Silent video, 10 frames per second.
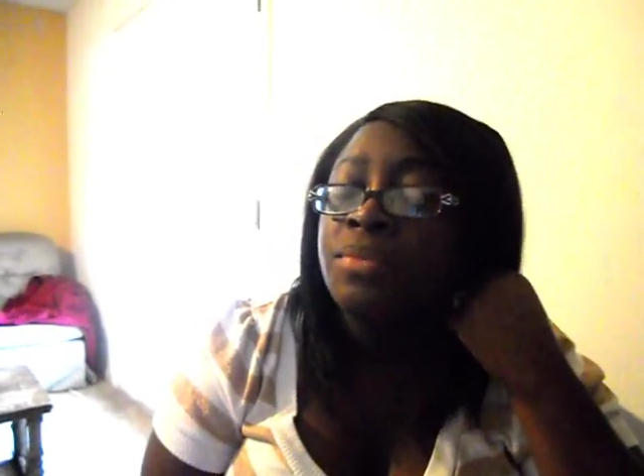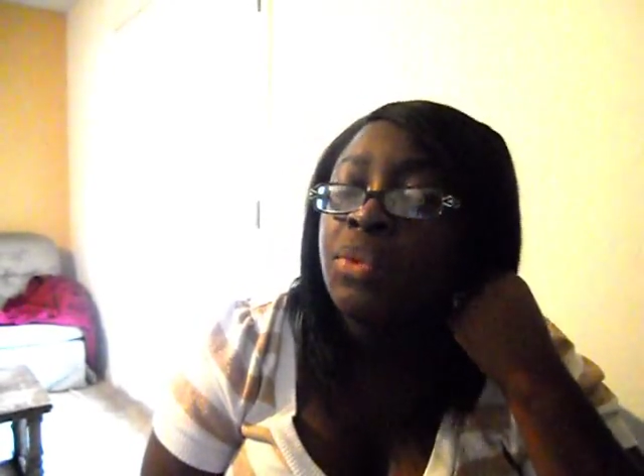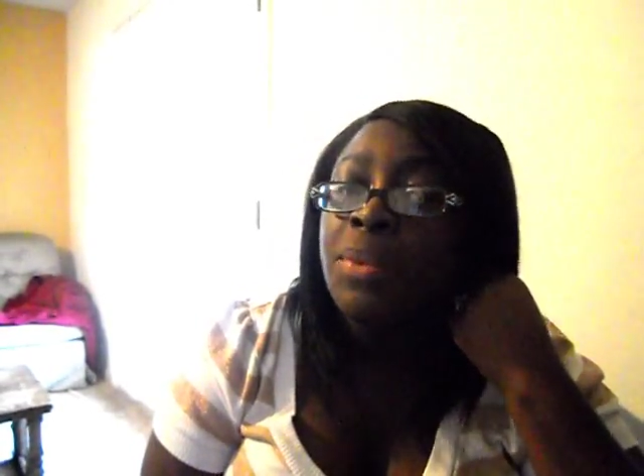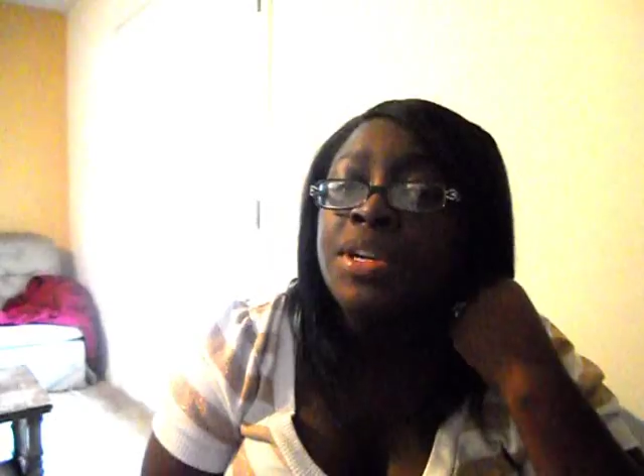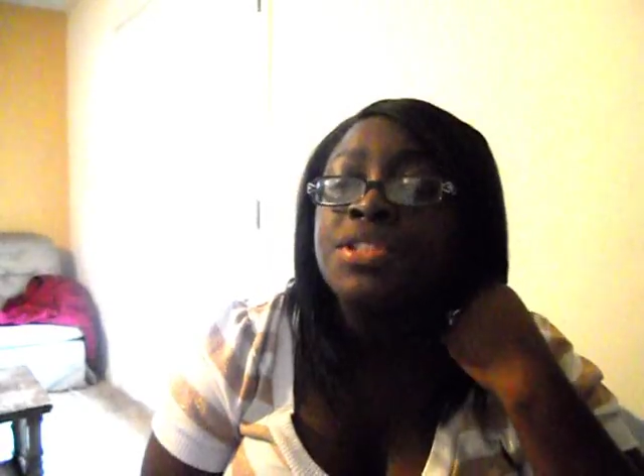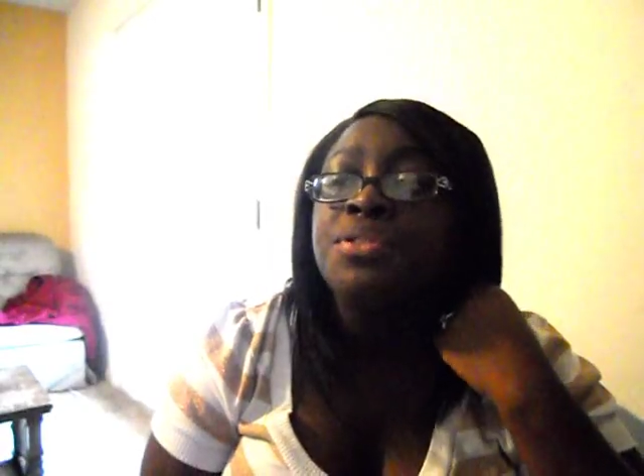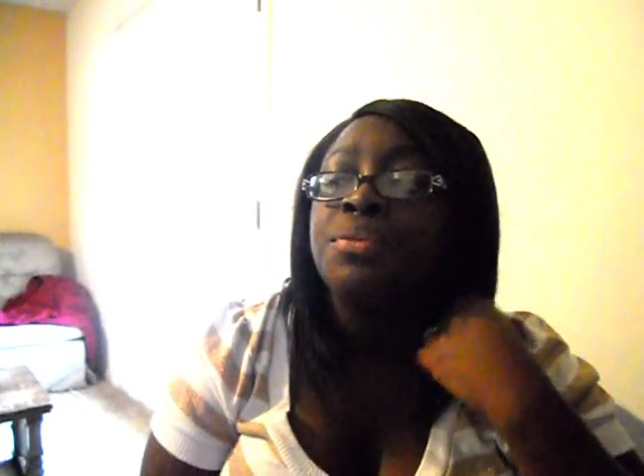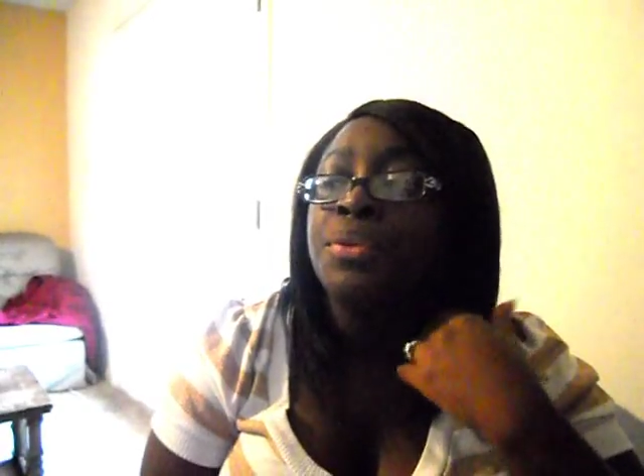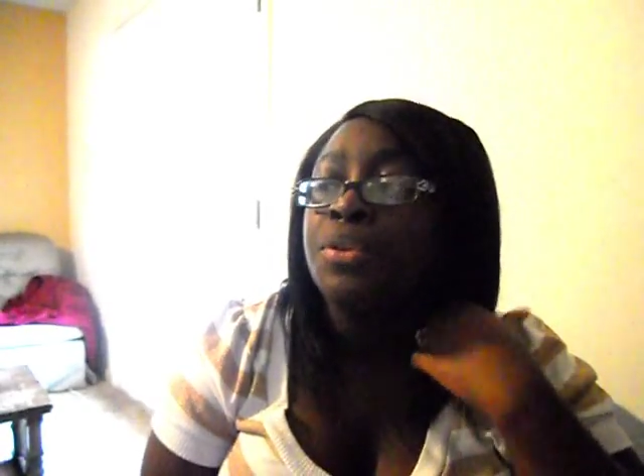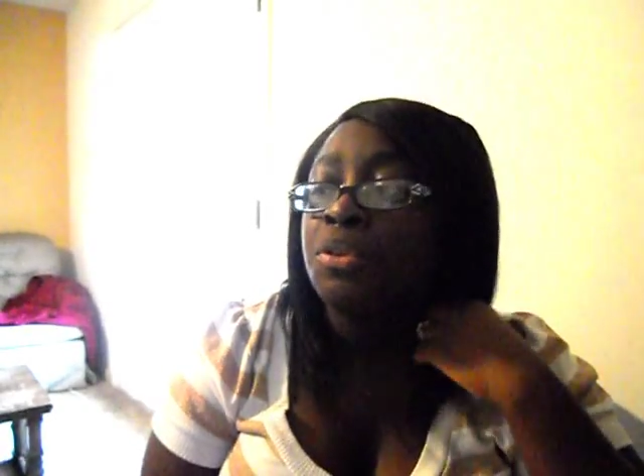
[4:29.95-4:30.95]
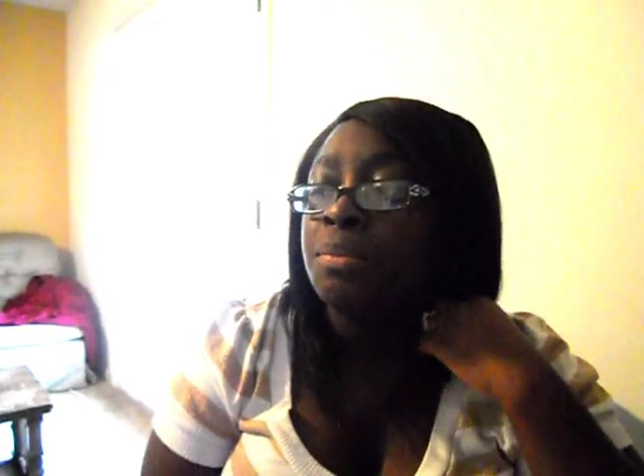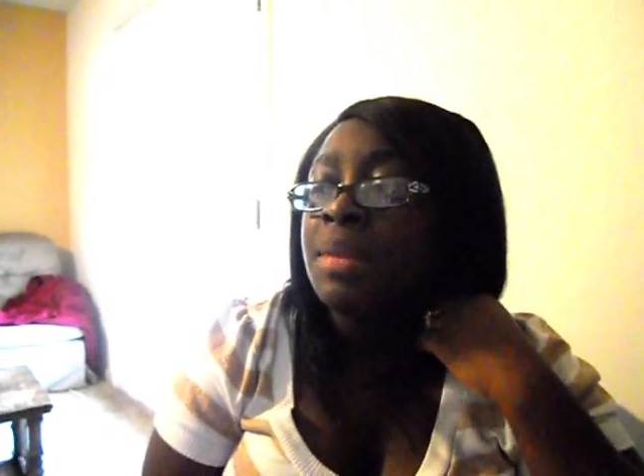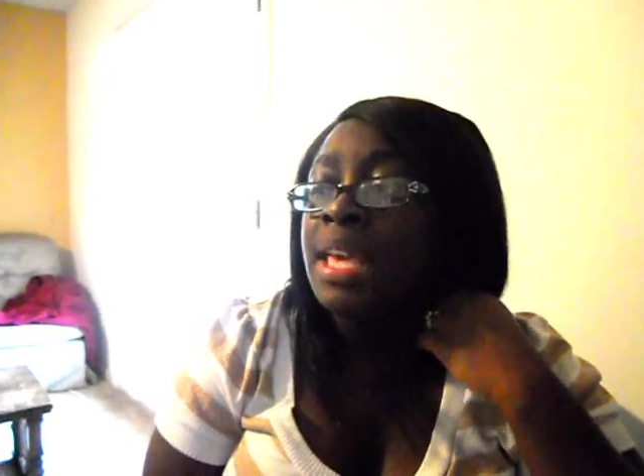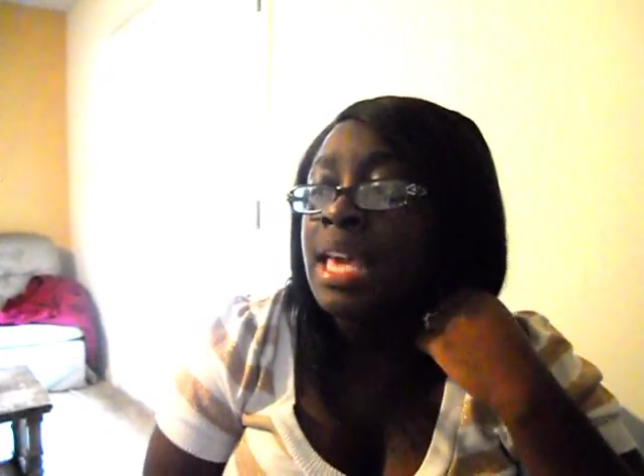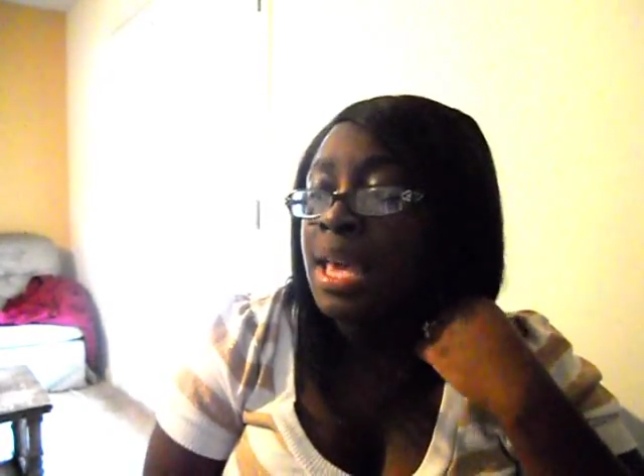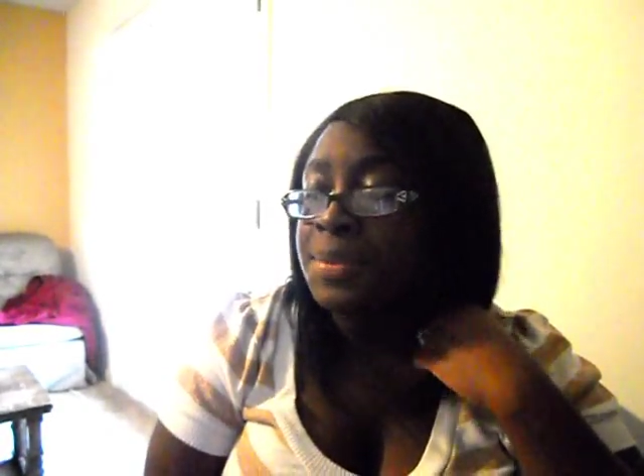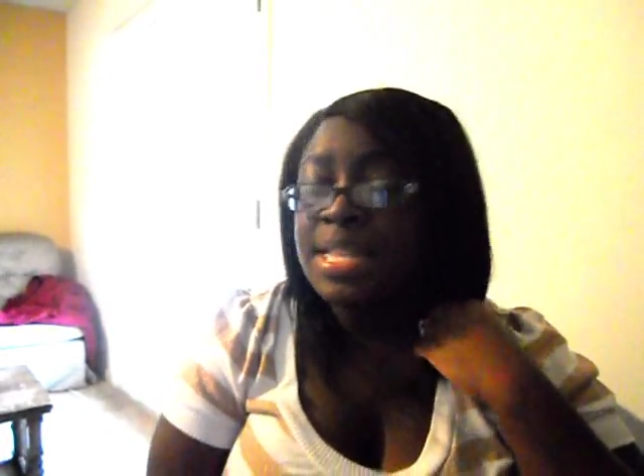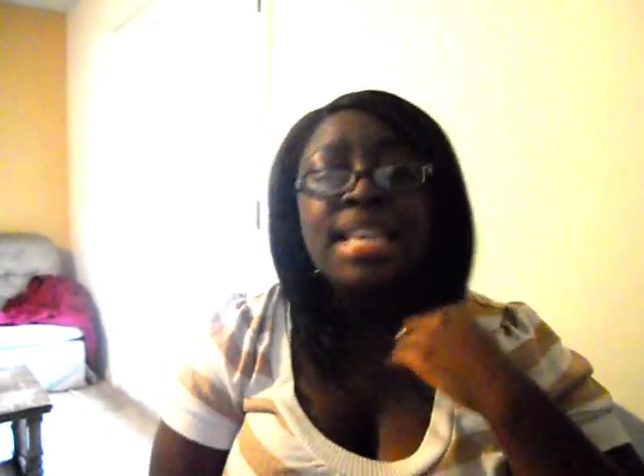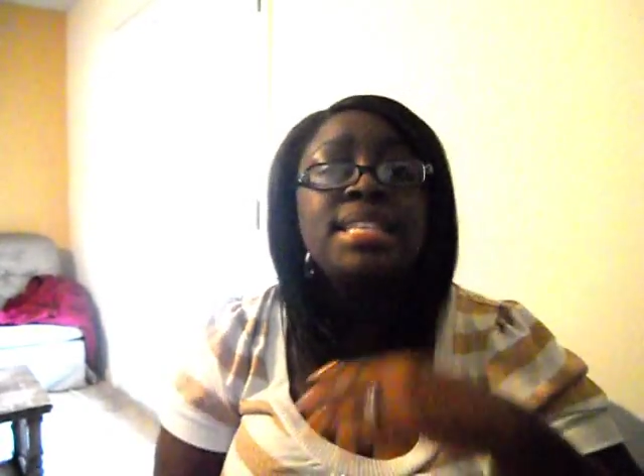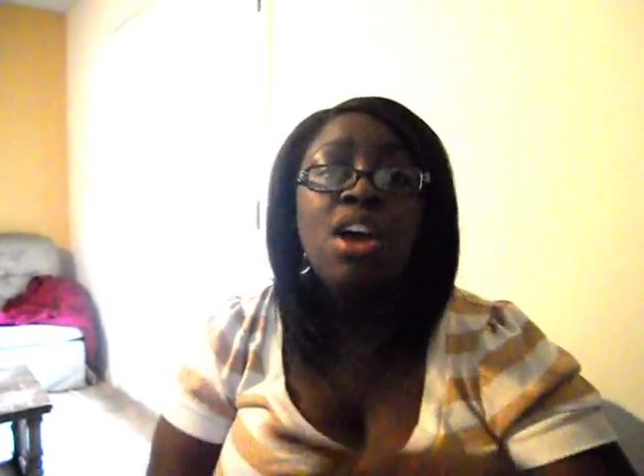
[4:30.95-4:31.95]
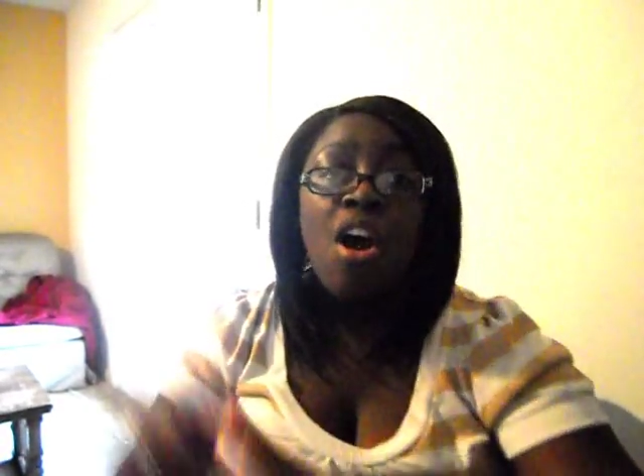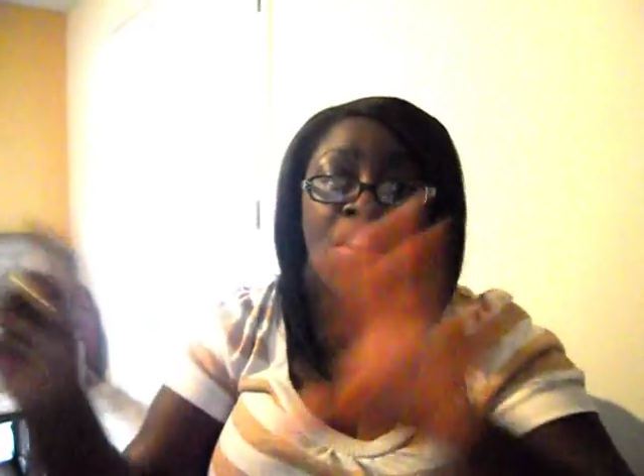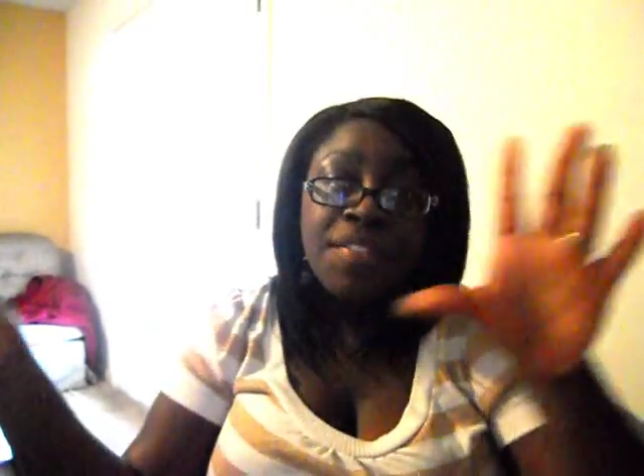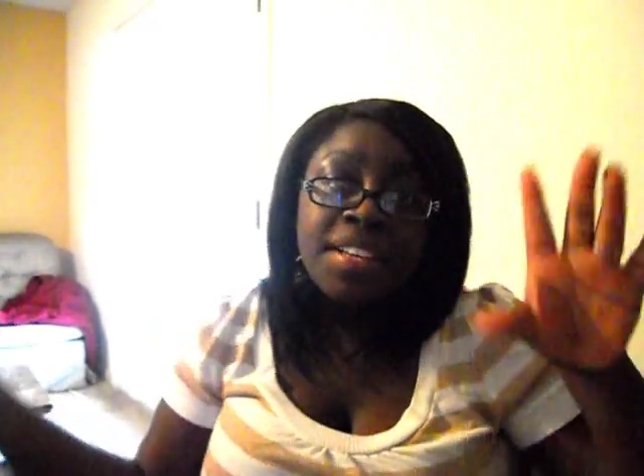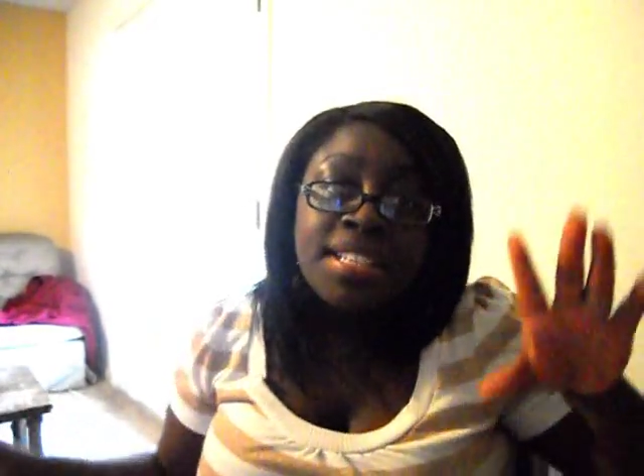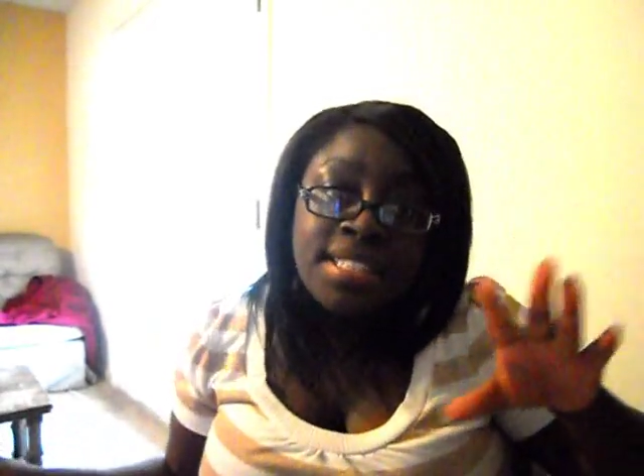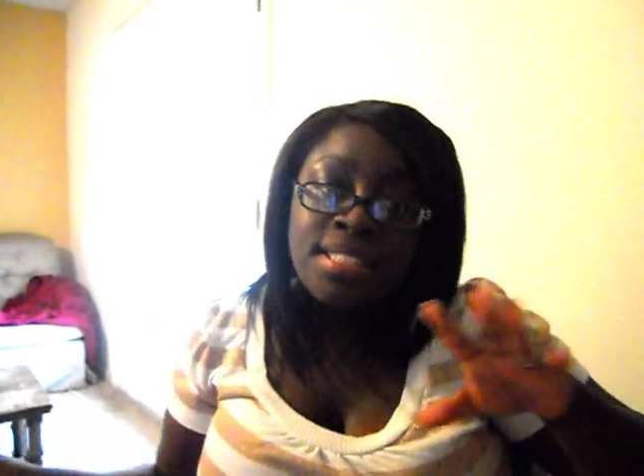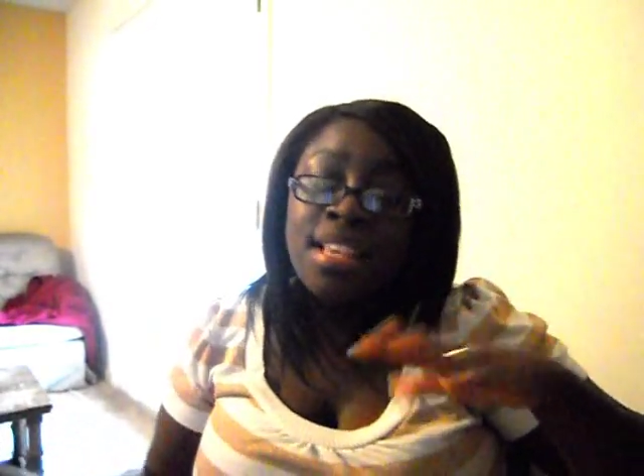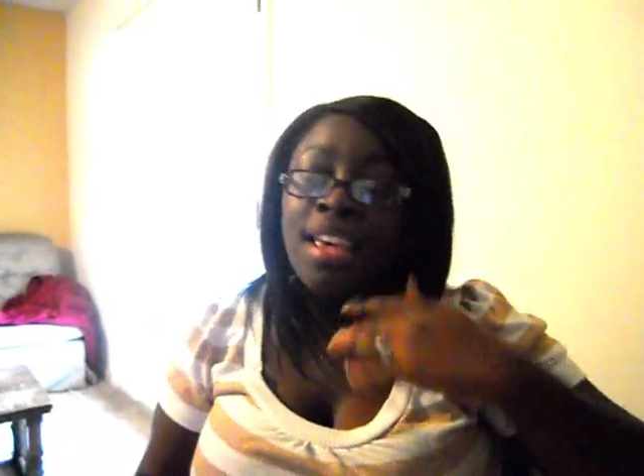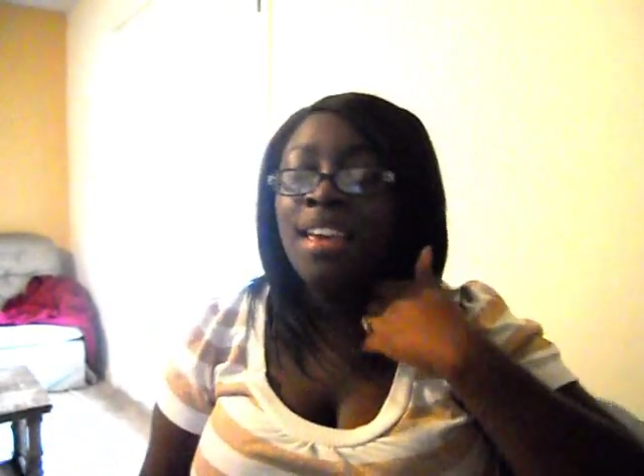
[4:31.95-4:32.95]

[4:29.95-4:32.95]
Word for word: when I went into the room it was like his office